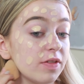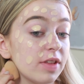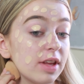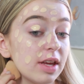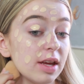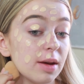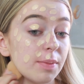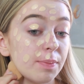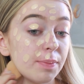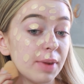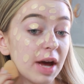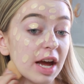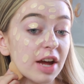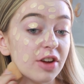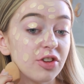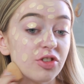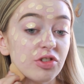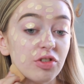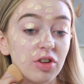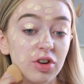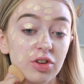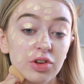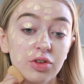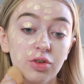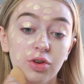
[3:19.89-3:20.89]
the best
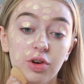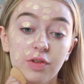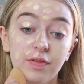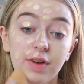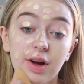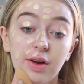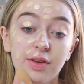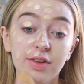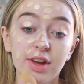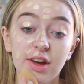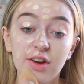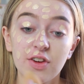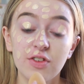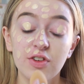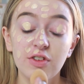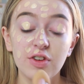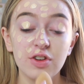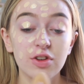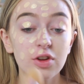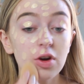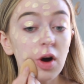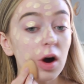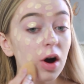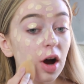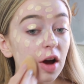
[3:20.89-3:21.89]
drugstore
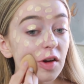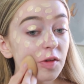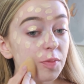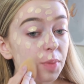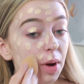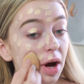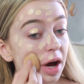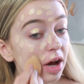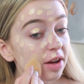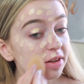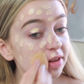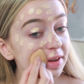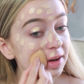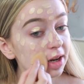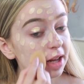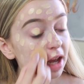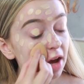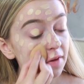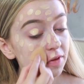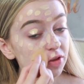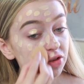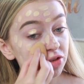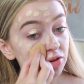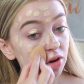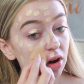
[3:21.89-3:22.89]
foundations I've personally
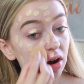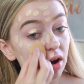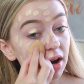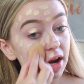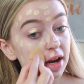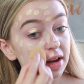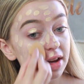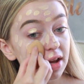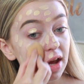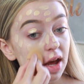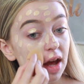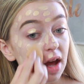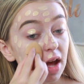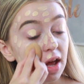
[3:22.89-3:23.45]
ever tried.